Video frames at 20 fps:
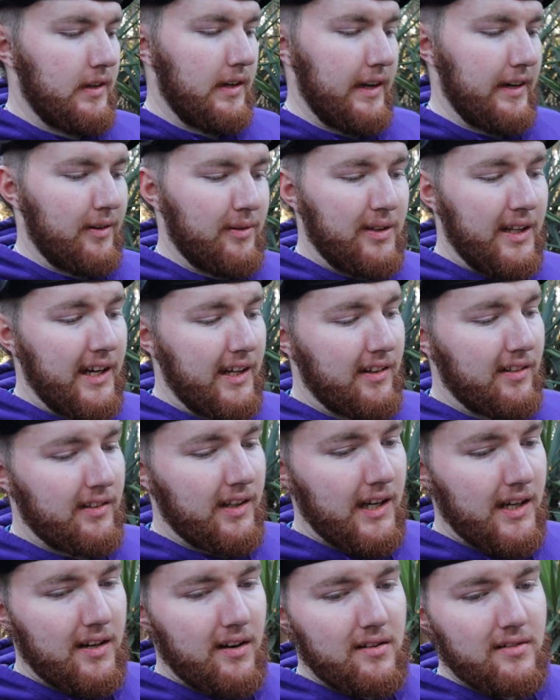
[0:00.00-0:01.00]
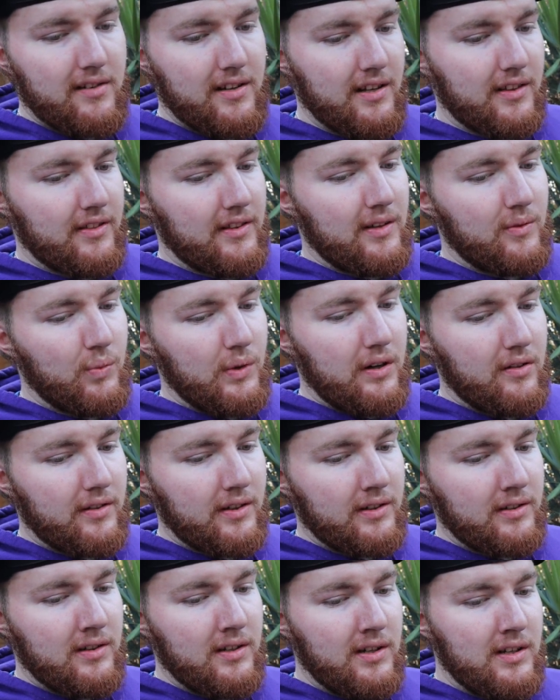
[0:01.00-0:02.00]
I don't like laying underneath and
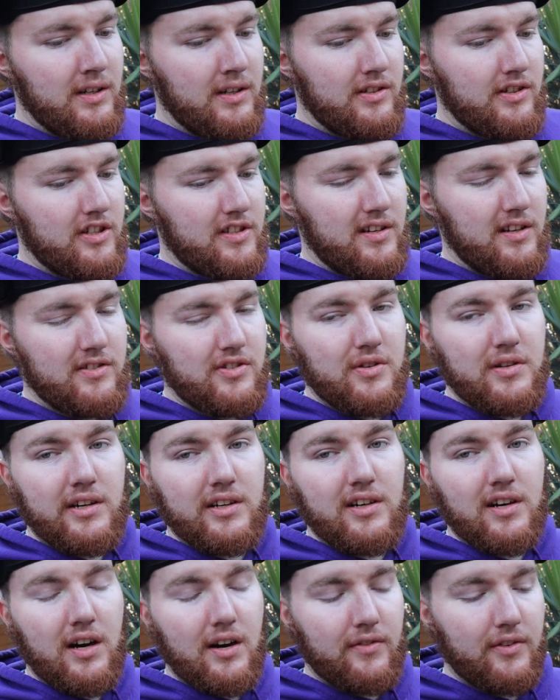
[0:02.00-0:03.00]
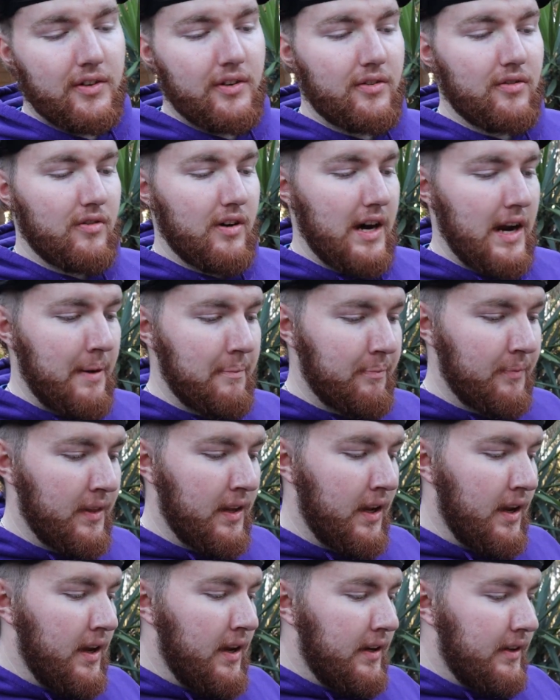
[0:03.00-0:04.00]
welding just because you get covered in crap.
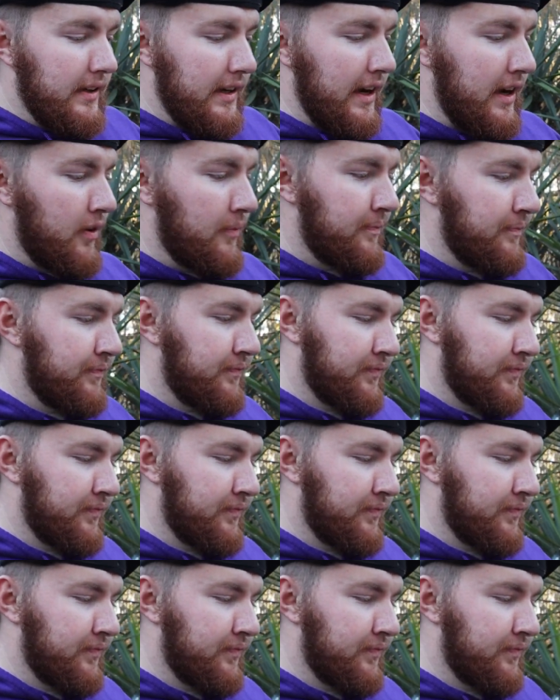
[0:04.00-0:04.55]
Now,